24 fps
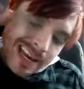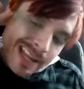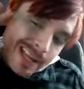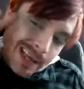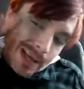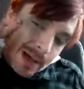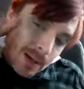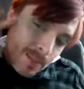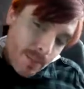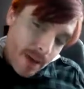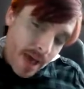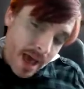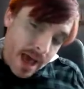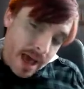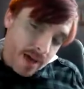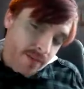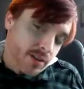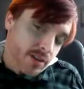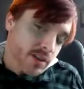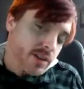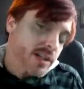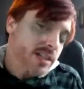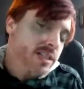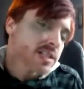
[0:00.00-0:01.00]
that up
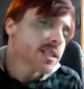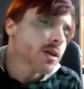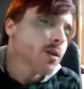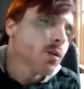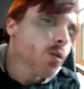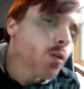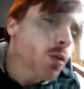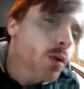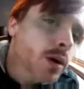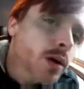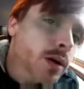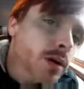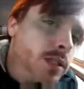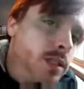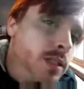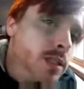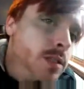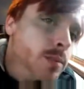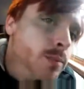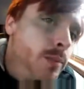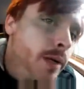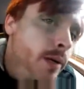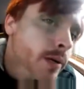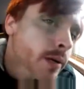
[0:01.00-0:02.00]
after because it will
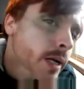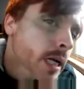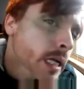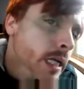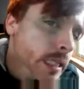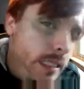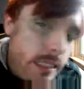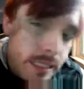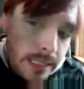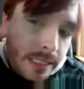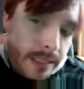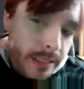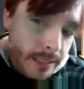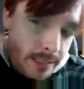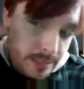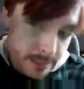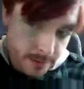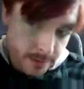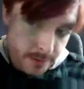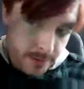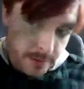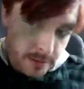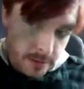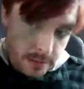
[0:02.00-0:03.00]
smear it a little, as
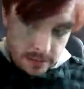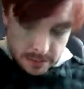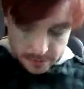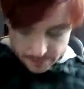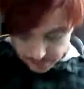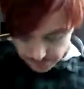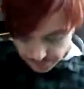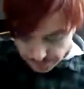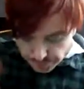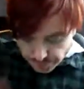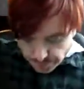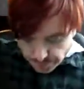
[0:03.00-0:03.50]
you can see.